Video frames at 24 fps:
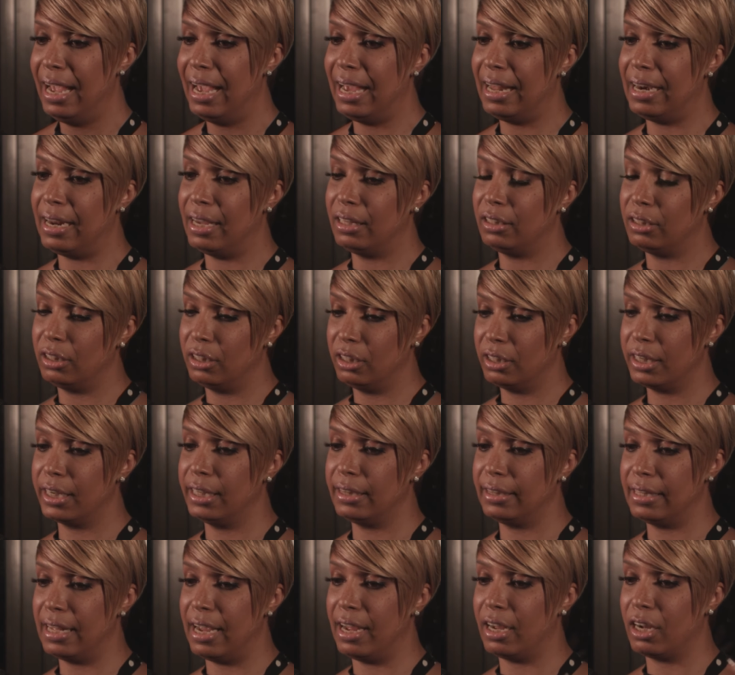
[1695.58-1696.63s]
and I look
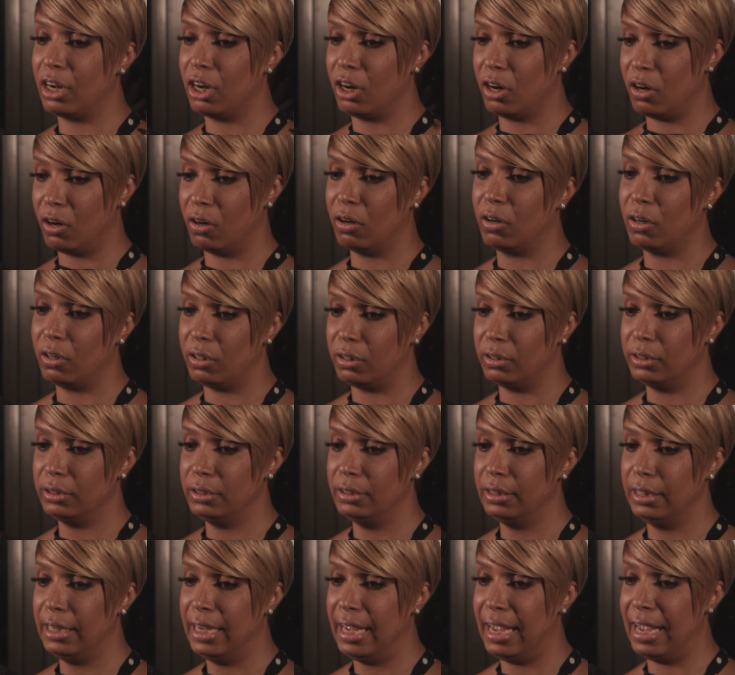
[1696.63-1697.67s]
at that girl,
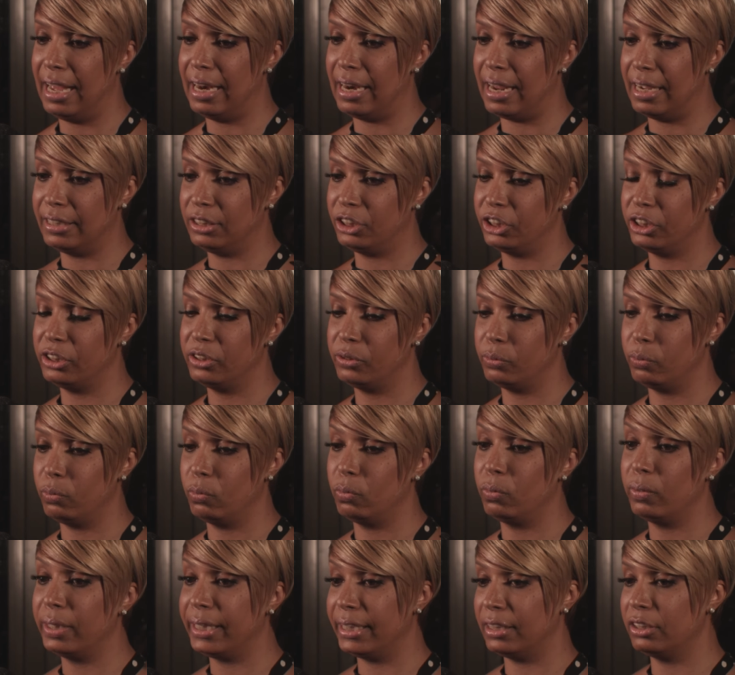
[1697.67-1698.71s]
and I just
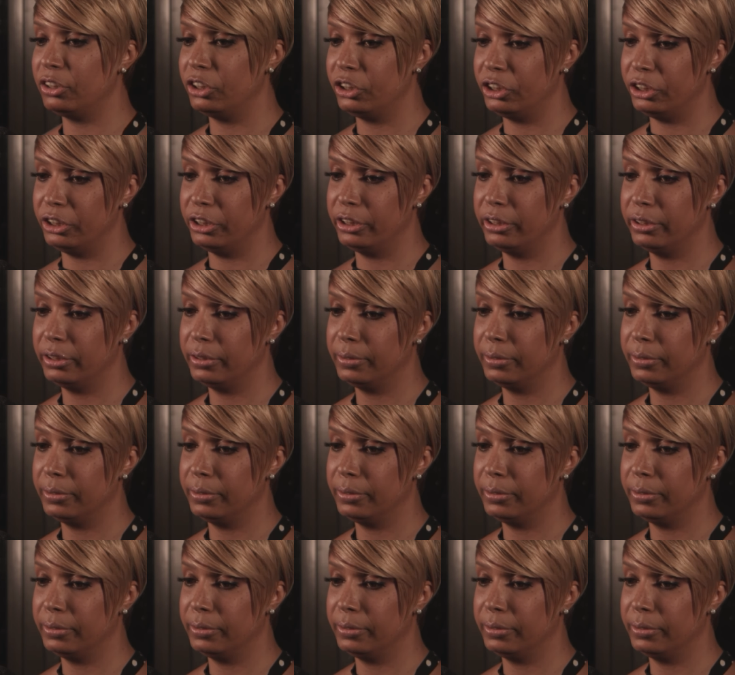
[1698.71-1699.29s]
wish